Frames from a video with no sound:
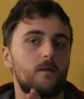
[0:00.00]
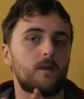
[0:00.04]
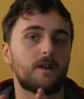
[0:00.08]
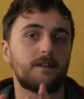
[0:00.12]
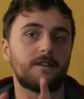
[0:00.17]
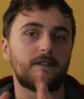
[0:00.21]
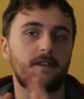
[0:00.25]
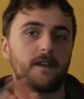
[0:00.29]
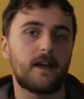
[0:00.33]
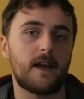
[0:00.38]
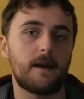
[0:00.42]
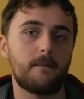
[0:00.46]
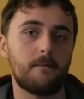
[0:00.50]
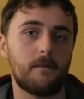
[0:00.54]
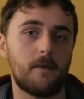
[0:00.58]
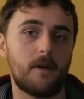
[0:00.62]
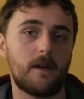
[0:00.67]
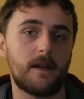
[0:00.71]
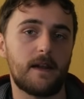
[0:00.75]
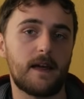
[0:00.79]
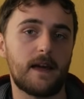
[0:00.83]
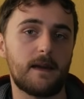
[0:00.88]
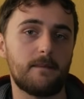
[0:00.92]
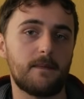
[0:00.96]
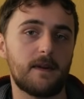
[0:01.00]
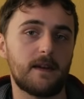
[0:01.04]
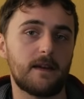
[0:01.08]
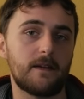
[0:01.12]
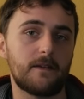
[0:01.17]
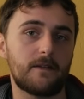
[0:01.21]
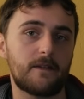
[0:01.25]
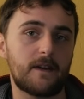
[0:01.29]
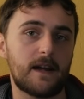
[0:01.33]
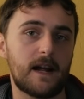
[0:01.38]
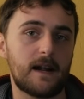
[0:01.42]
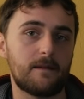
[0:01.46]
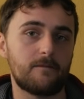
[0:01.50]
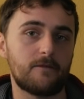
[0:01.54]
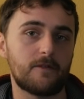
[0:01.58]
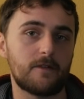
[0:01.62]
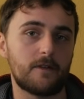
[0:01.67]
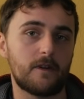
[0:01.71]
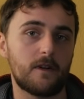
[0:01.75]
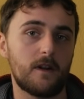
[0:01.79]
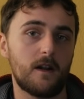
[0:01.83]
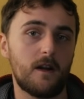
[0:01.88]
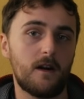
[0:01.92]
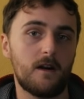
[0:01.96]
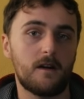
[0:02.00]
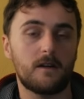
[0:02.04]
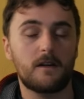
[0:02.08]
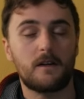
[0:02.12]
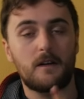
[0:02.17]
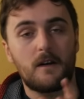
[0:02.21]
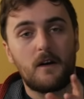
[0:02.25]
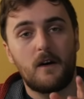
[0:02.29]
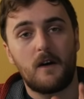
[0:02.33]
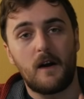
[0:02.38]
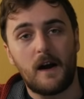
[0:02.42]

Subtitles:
Once again, my name is Cameron Clark.